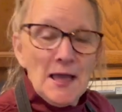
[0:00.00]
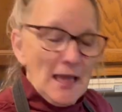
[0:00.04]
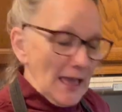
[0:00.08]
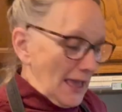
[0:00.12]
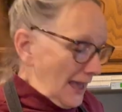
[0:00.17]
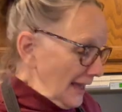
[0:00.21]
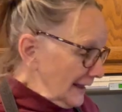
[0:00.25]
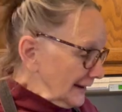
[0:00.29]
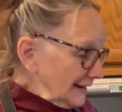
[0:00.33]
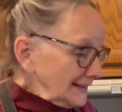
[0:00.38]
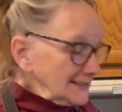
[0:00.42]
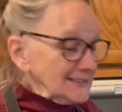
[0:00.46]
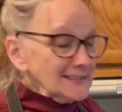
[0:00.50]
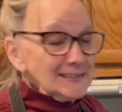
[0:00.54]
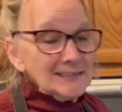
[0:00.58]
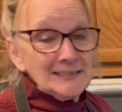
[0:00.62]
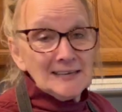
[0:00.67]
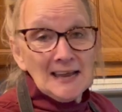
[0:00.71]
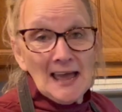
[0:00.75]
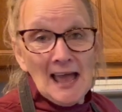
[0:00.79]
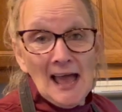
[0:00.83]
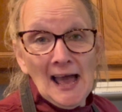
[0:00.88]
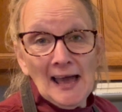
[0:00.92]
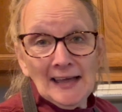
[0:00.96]
And I didn't
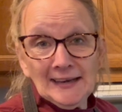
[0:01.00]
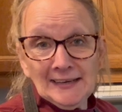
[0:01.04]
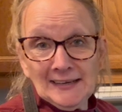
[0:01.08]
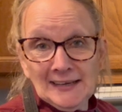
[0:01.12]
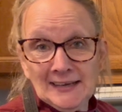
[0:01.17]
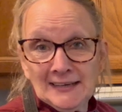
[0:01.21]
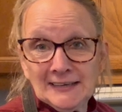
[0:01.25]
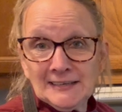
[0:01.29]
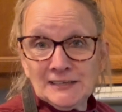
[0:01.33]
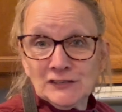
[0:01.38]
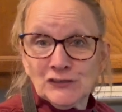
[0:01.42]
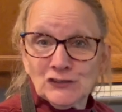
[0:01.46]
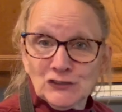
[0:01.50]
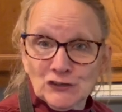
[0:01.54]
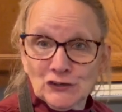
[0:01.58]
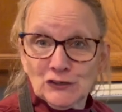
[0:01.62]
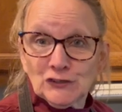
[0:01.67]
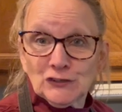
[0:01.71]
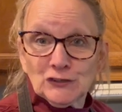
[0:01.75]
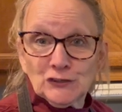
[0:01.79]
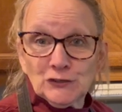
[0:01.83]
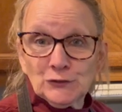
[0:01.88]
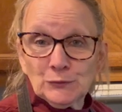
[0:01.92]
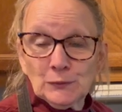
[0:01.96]
add any sugar
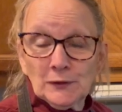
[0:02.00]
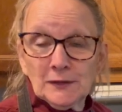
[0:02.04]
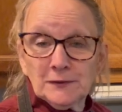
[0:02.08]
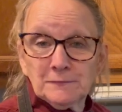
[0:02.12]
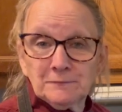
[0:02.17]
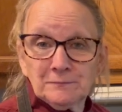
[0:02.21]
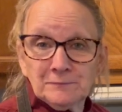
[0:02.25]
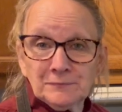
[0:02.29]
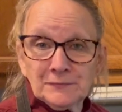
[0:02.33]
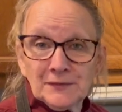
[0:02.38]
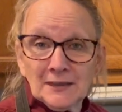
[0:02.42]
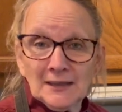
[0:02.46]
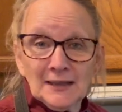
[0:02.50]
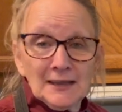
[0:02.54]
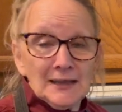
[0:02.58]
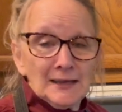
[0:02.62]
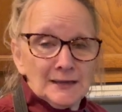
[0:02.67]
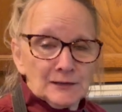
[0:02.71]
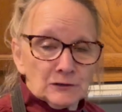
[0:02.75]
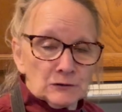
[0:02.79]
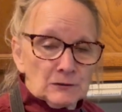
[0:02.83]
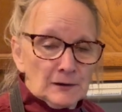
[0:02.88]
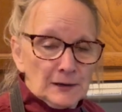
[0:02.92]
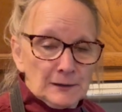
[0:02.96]
to it.
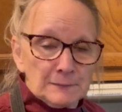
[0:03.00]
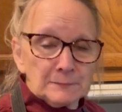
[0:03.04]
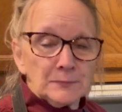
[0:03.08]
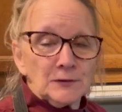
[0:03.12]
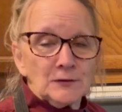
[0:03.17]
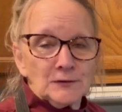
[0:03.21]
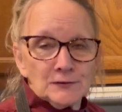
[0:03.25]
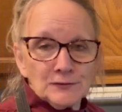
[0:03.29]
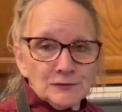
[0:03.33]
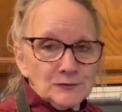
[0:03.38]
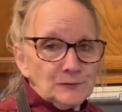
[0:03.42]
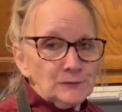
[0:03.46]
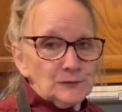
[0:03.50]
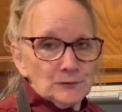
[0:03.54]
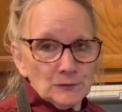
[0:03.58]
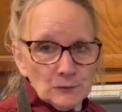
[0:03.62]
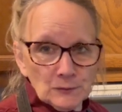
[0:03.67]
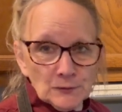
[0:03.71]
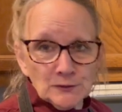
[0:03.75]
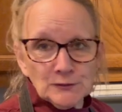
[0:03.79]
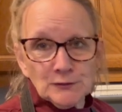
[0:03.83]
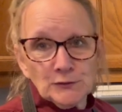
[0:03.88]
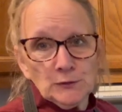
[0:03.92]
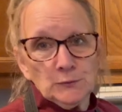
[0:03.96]
And cranberries, you know, are
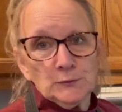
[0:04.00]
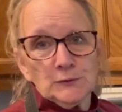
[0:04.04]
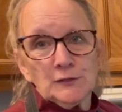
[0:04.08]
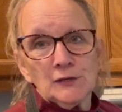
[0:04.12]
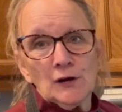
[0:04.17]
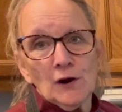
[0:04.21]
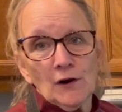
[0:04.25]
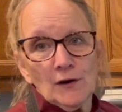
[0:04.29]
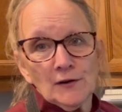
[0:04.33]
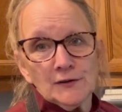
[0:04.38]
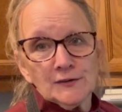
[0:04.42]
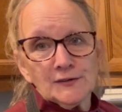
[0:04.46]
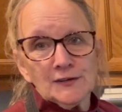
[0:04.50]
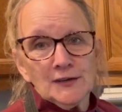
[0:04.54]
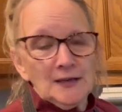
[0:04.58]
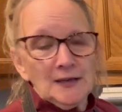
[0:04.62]
so tart